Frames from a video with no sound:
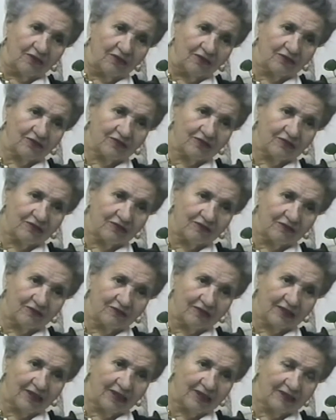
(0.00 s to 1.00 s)
coast and
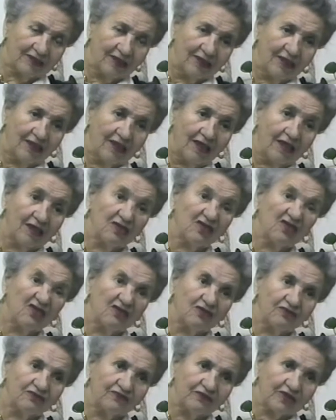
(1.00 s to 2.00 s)
all that,
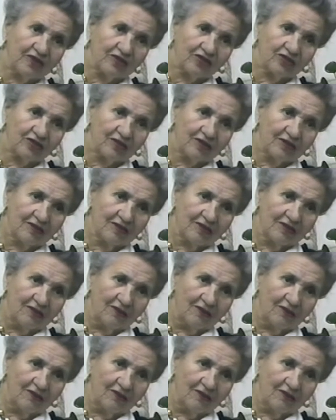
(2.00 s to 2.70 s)
under the fish,